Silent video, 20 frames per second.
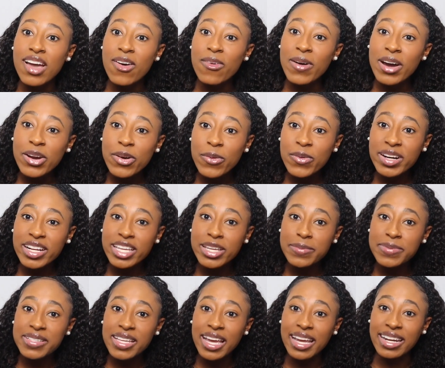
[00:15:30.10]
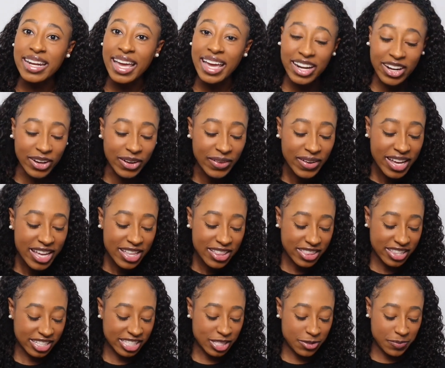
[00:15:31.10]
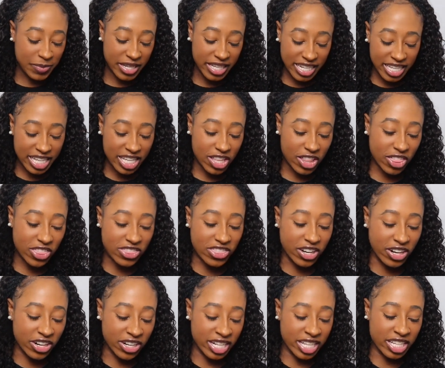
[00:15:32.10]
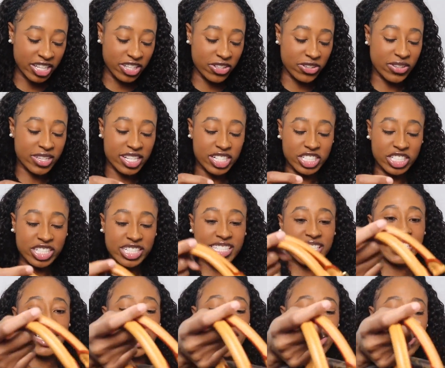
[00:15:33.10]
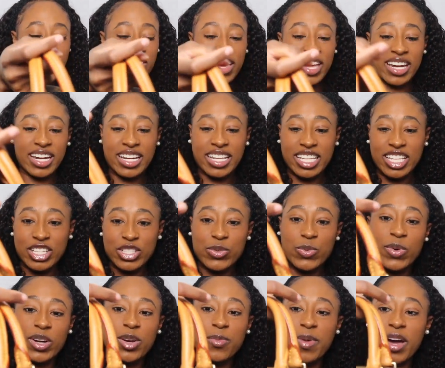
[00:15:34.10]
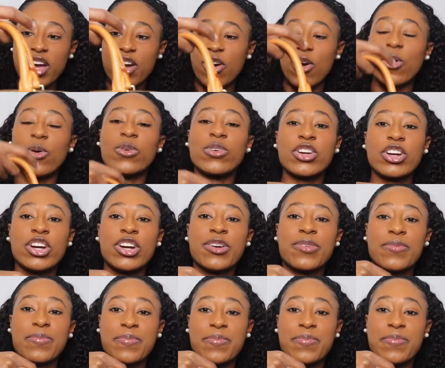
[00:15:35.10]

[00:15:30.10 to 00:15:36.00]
why do I want to keep saying nano? The Speedy 30. You can just tell that it is one of my older